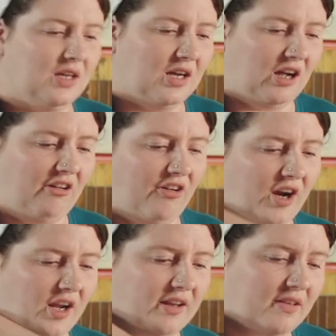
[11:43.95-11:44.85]
All
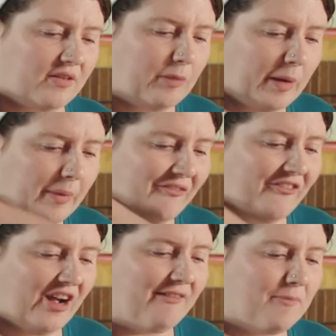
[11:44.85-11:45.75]
right, so it's been about
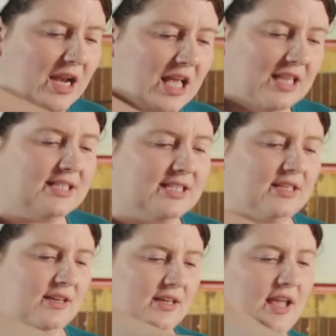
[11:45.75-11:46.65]
5 minutes
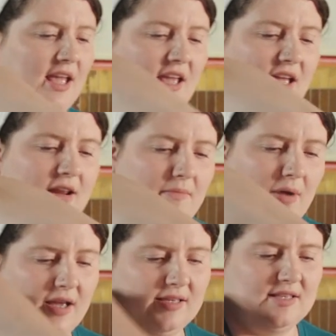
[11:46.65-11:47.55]
and
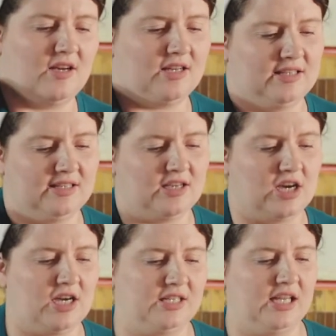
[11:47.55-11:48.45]
my sauce is
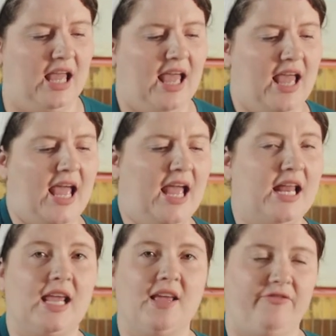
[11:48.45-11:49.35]
hot.
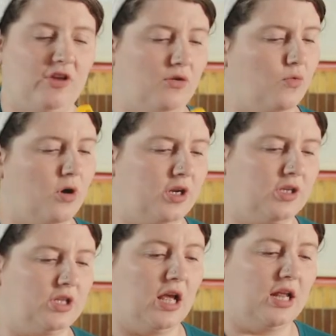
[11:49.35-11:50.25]
And if you
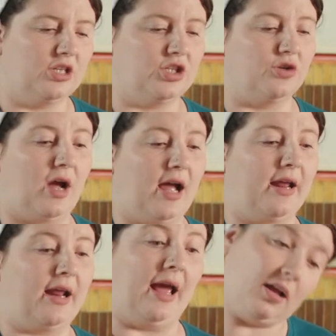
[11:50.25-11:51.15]
wanted to
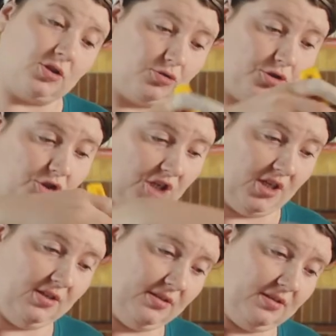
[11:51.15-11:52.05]
add extra
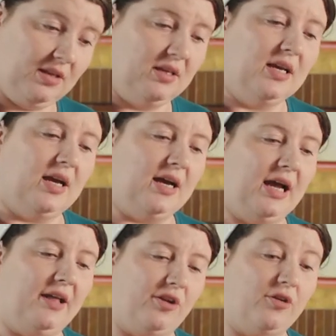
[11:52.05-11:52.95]
cheese,
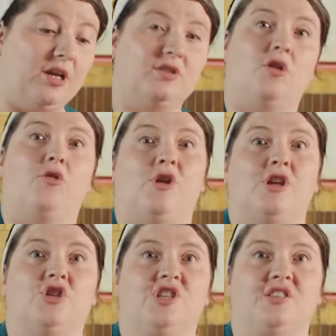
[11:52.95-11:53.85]
there is already
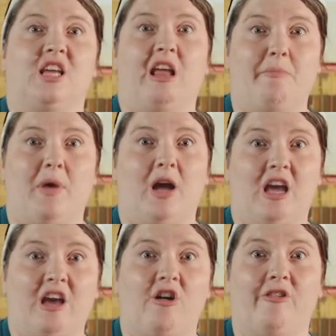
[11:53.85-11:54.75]
cheese in
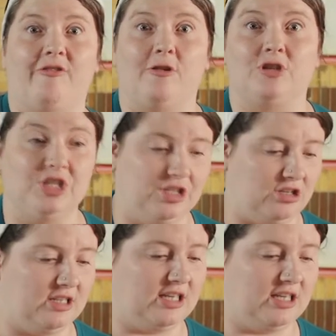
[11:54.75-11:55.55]
my cauliflower cheese sauce.